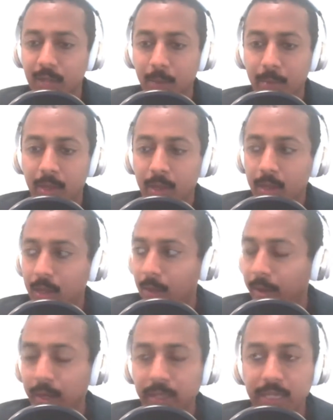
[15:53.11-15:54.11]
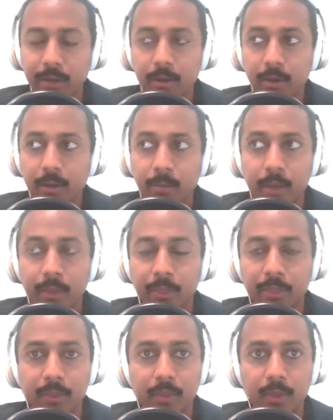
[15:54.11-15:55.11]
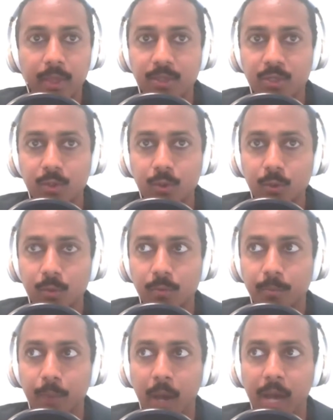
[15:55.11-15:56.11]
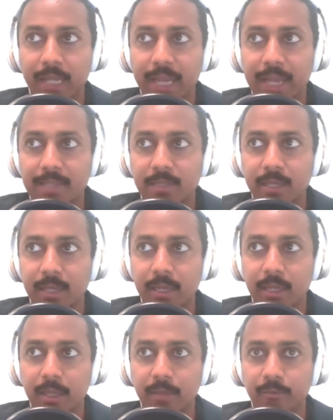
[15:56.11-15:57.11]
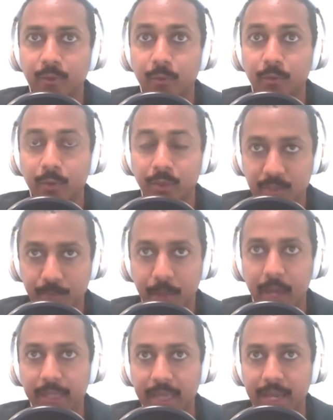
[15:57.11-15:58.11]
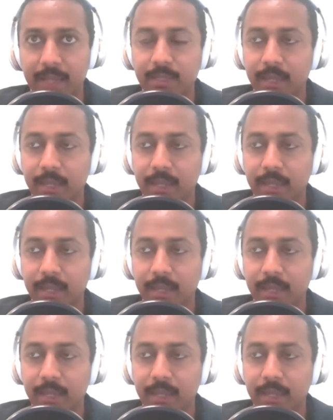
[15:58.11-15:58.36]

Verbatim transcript: I'm about a year and a month into podcasting for for this podcast.